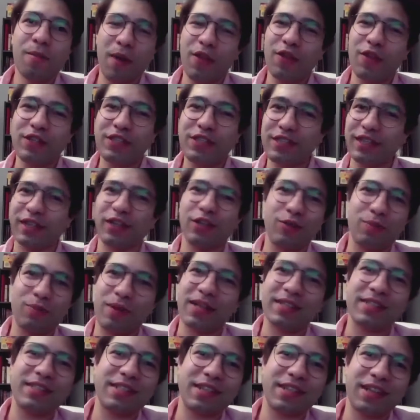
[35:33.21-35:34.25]
But the single
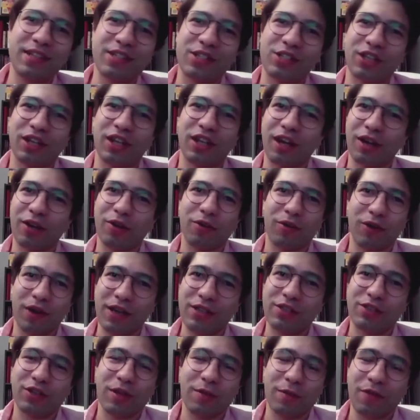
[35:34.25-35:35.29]
best gelato or
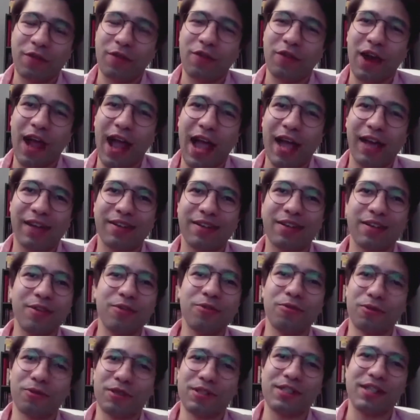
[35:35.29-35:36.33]
ice cream I've ever had
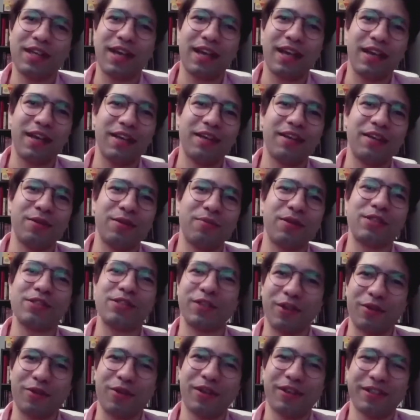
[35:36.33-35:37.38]
was at in, in
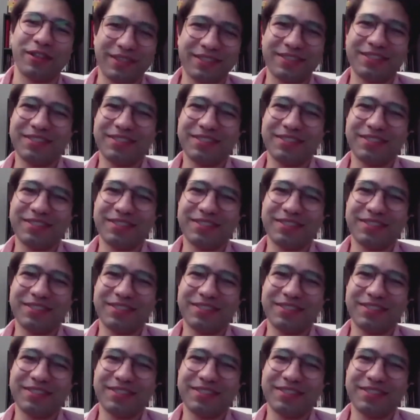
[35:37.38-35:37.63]
Barcelona.